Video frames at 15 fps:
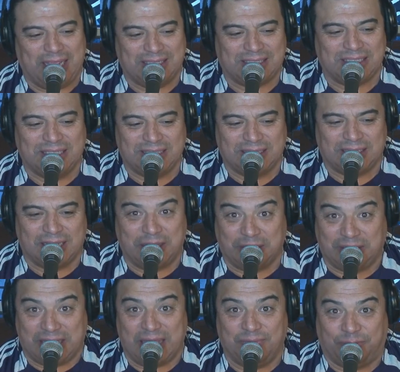place is
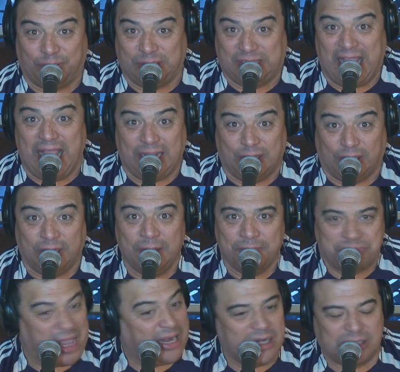the Denver Diner,
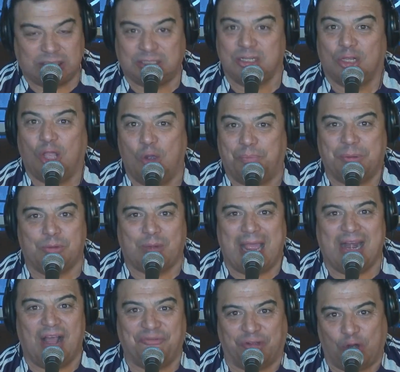and it's still open
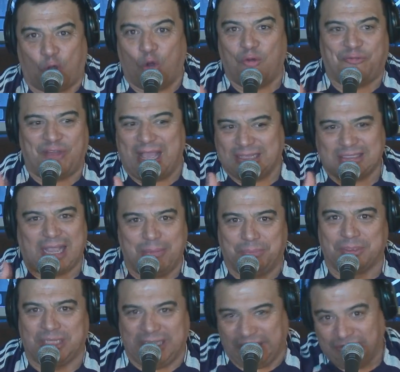right off of Colfax, I
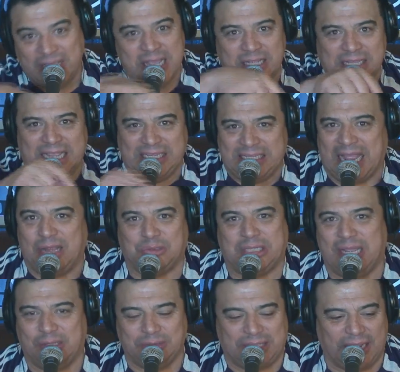believe, in
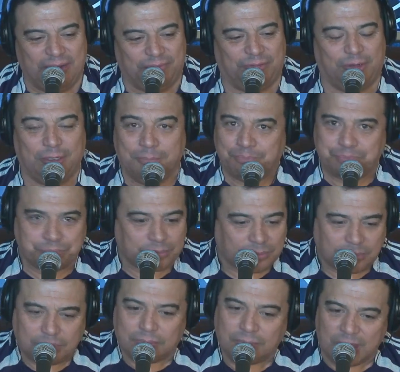downtown Denver.
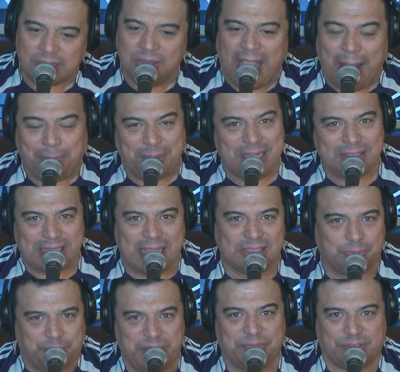That place
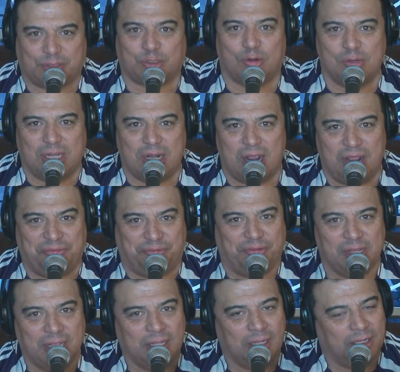has beef
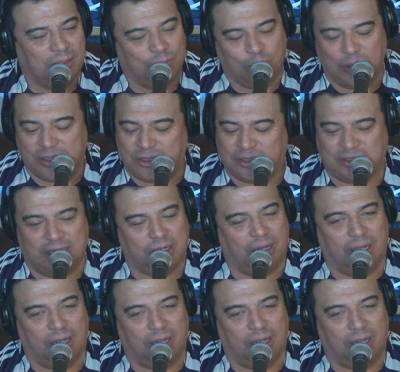stroganoff, which